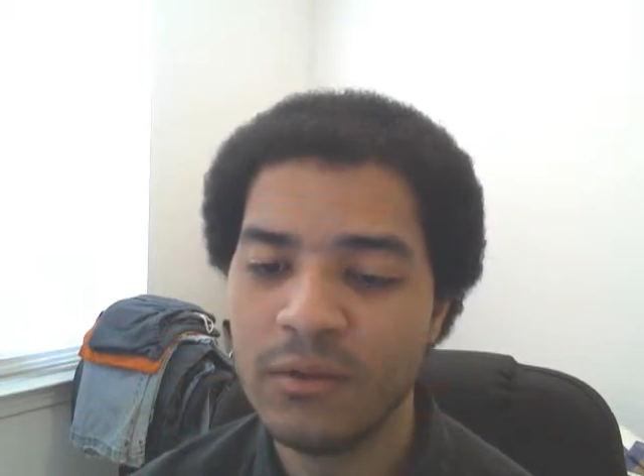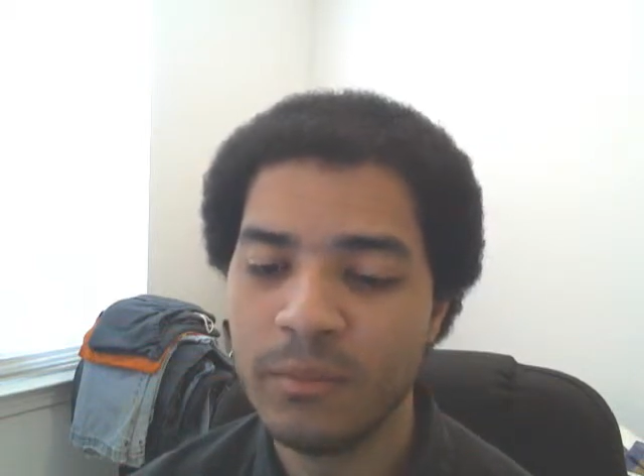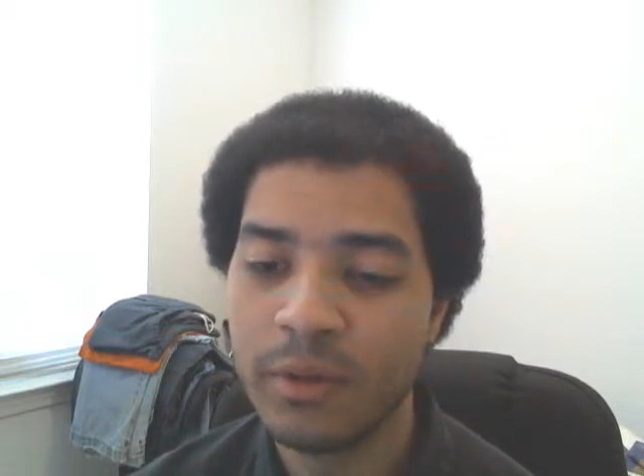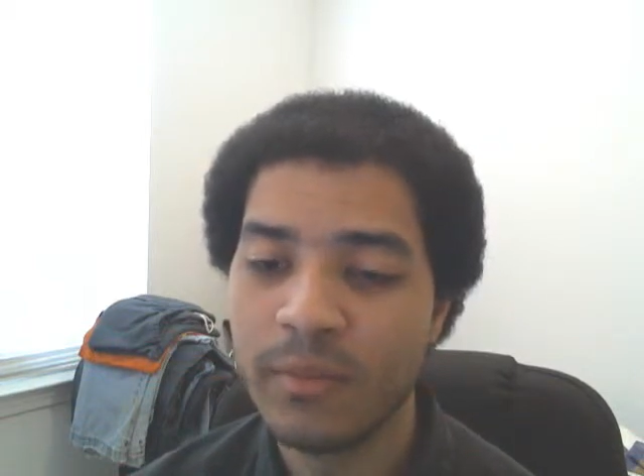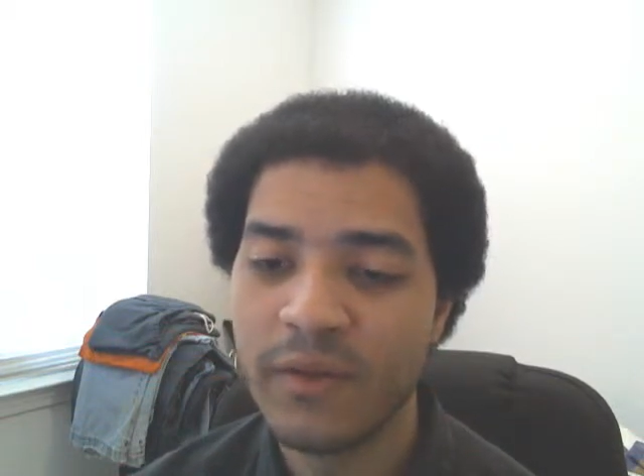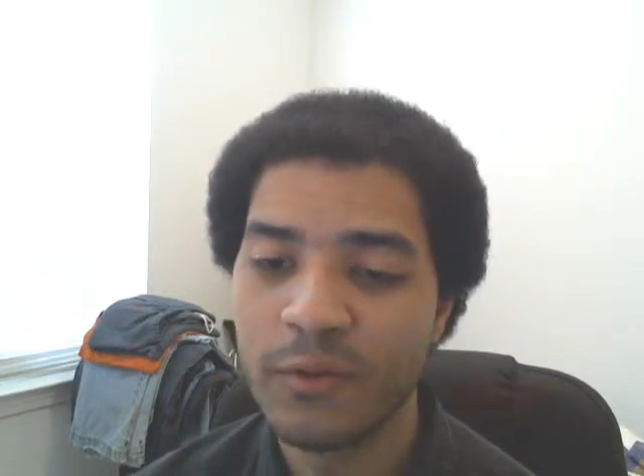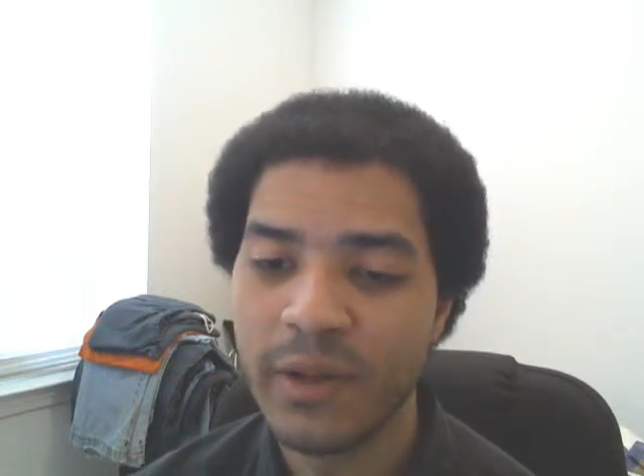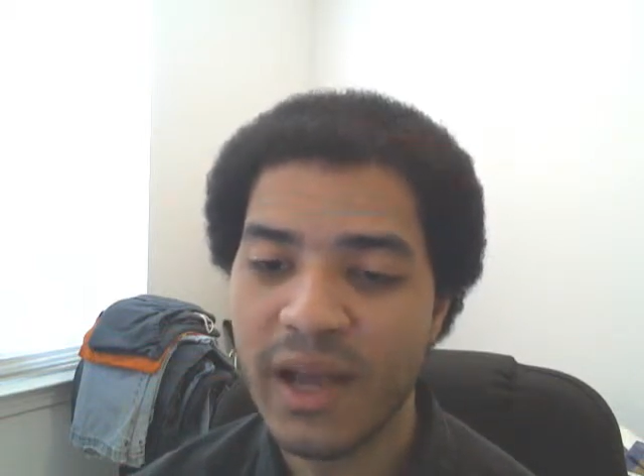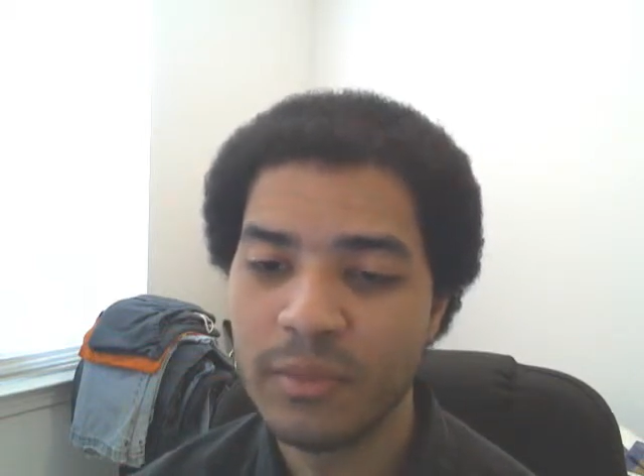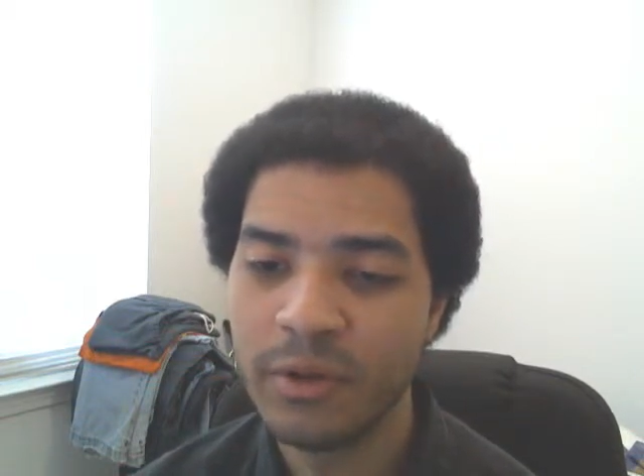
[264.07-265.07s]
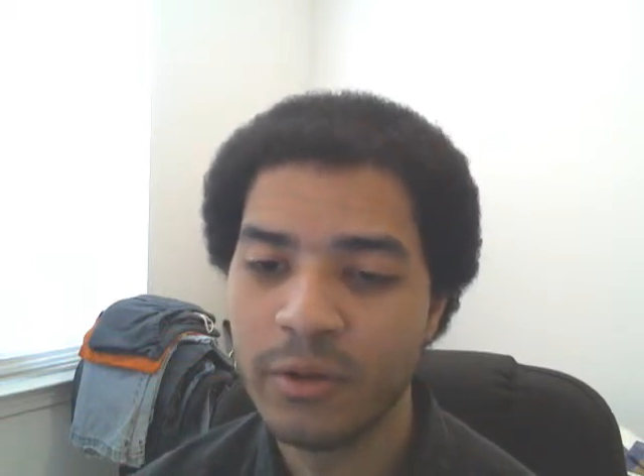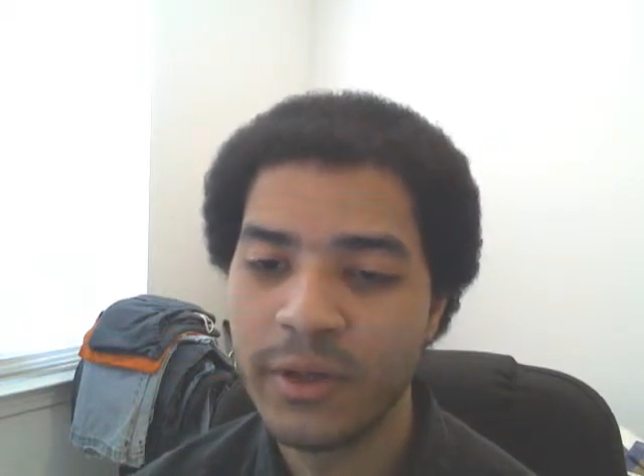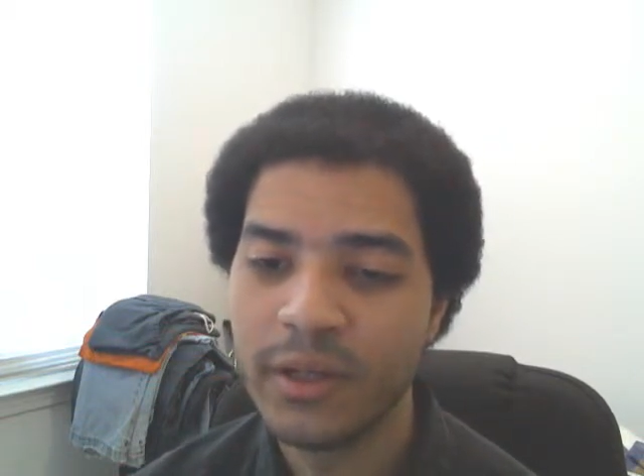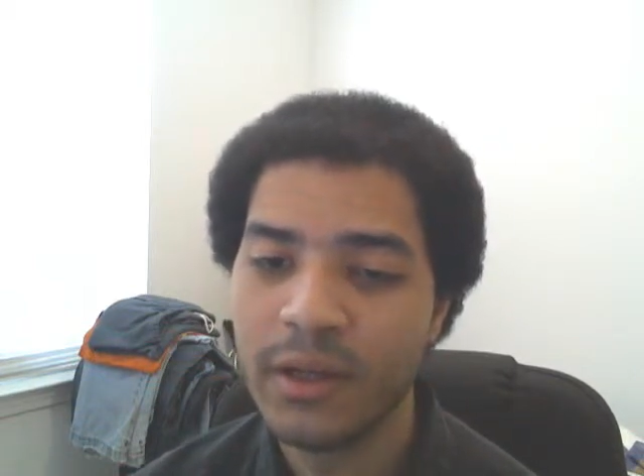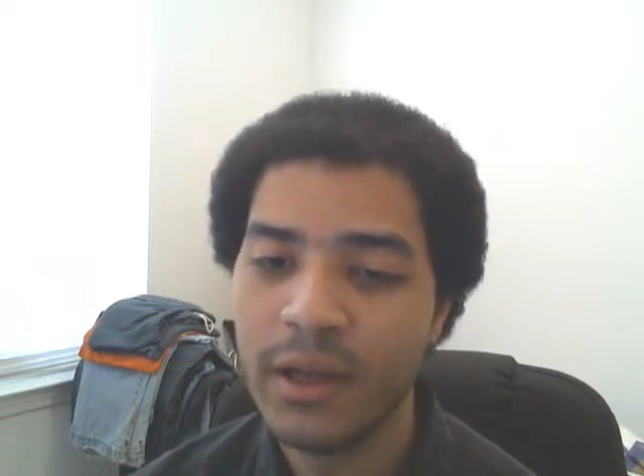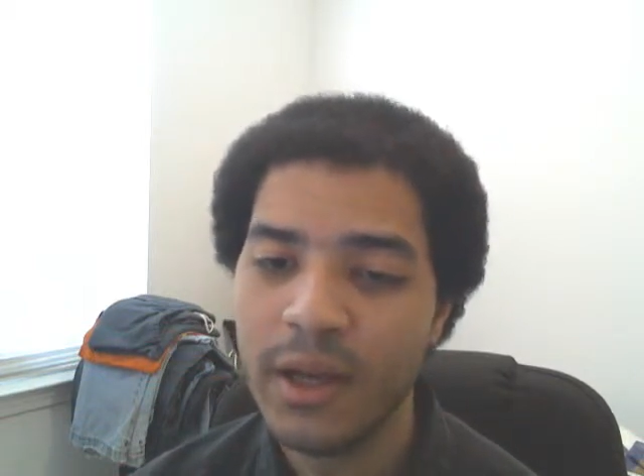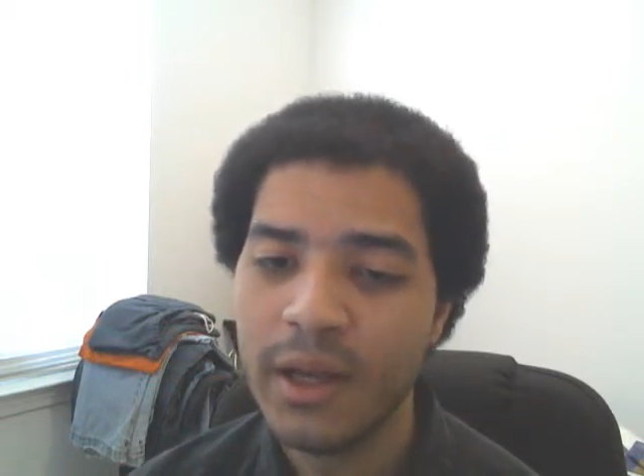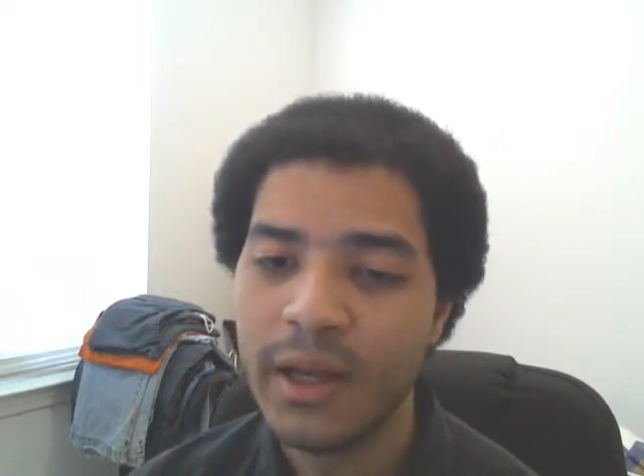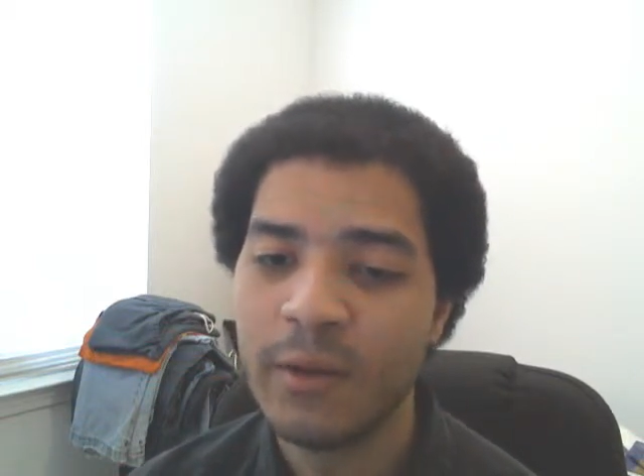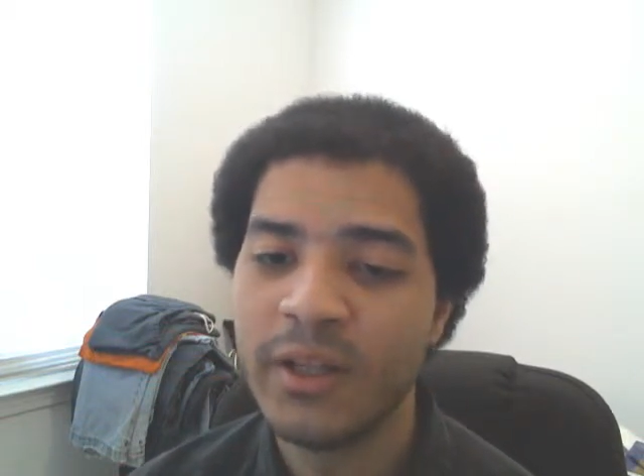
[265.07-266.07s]
build my vocabulary.
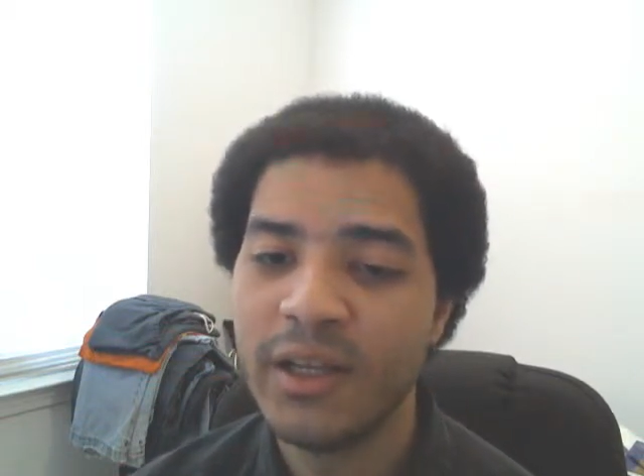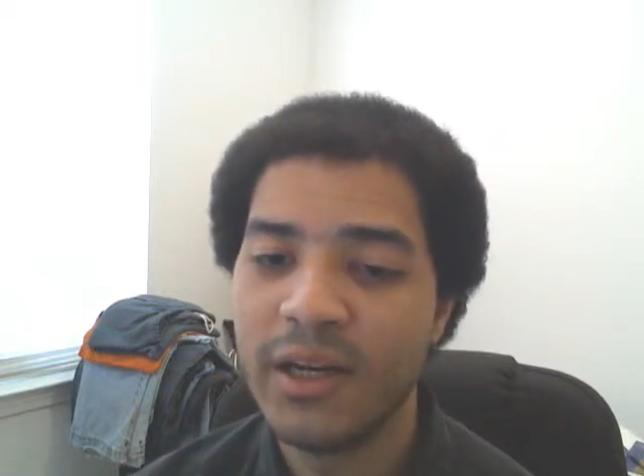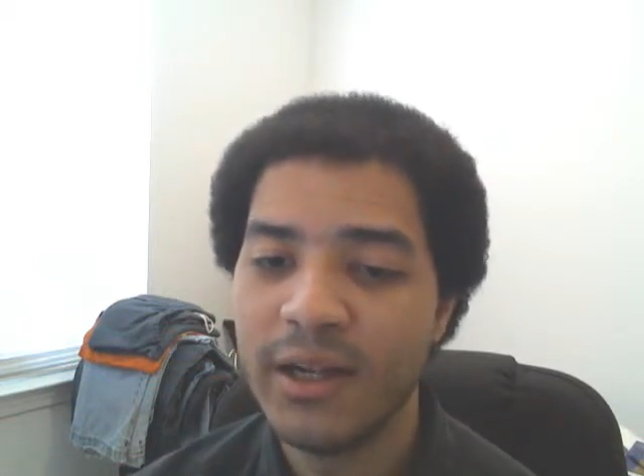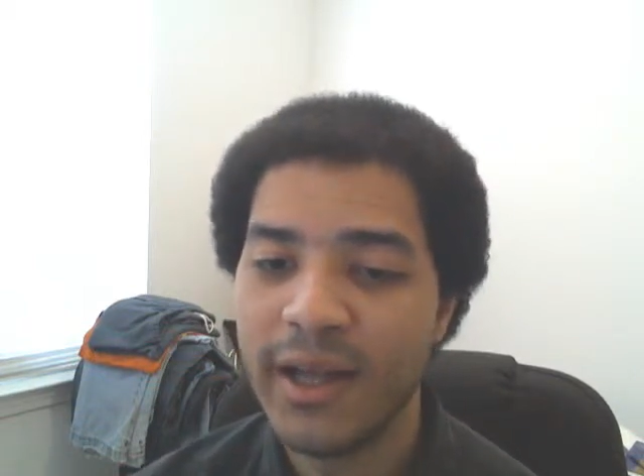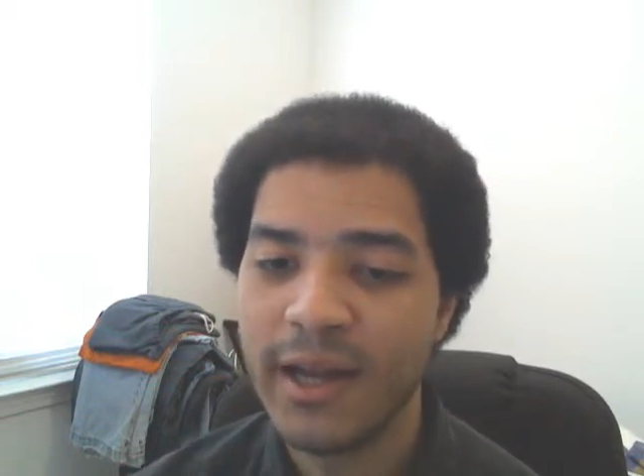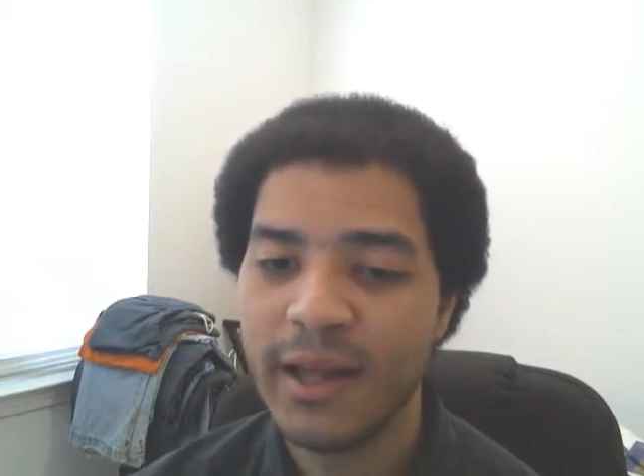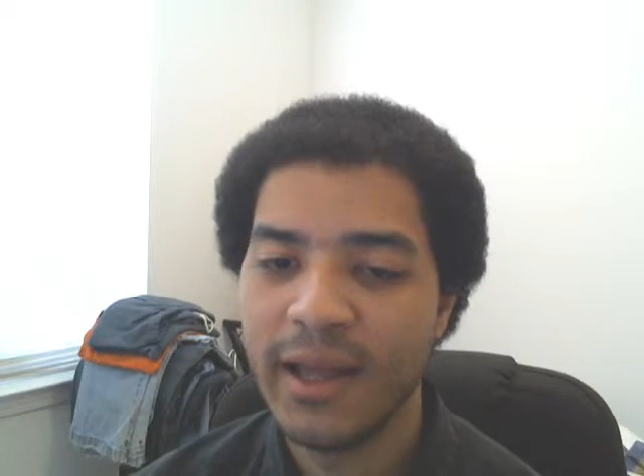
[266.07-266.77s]
And we did it at